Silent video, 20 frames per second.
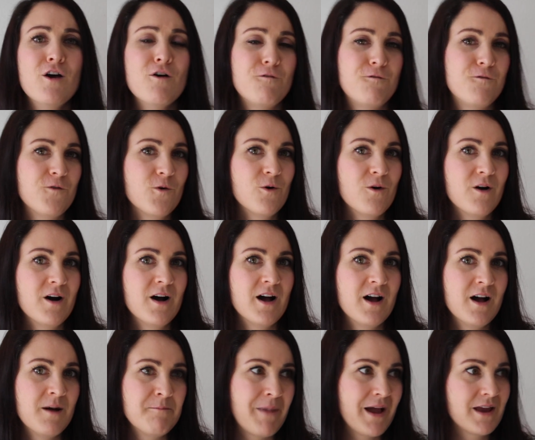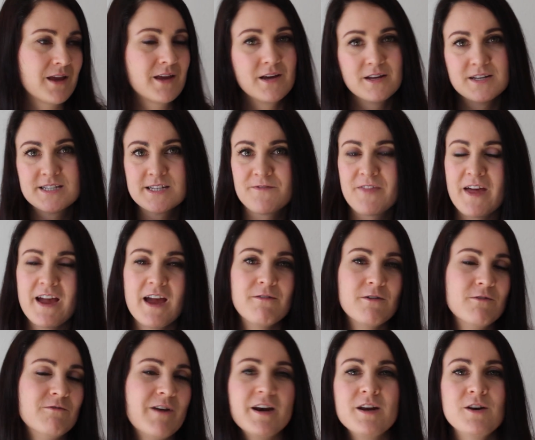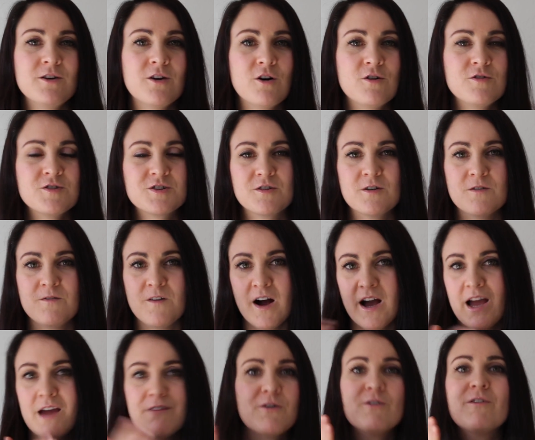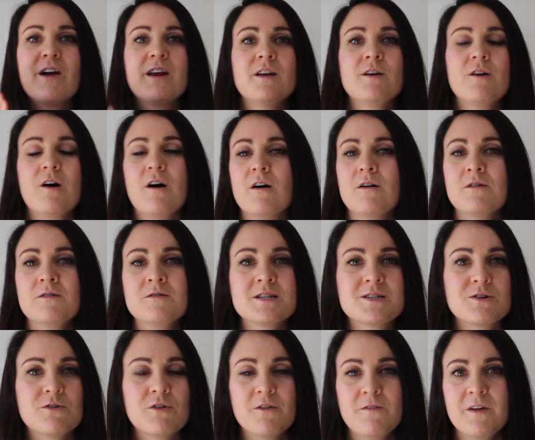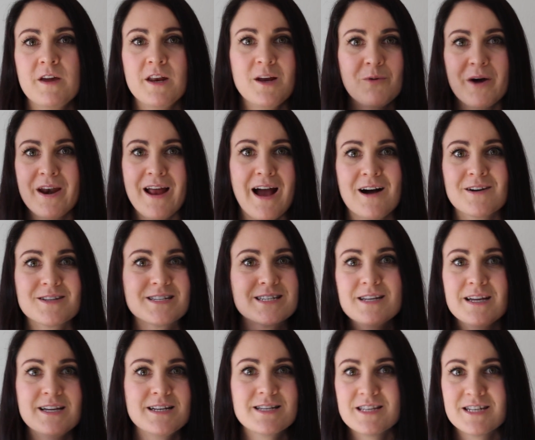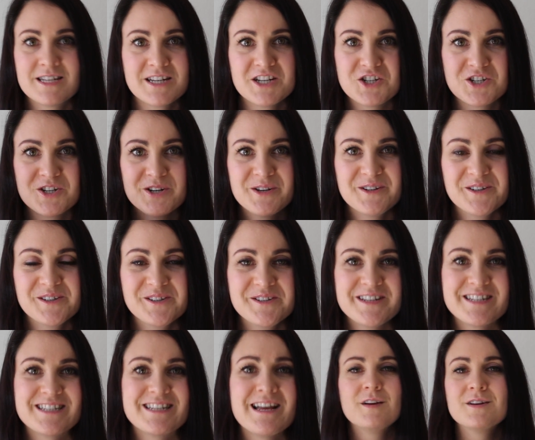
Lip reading: for my kids if they have a runny nose, or if I have a runny nose, or if anyone else needs the tissues.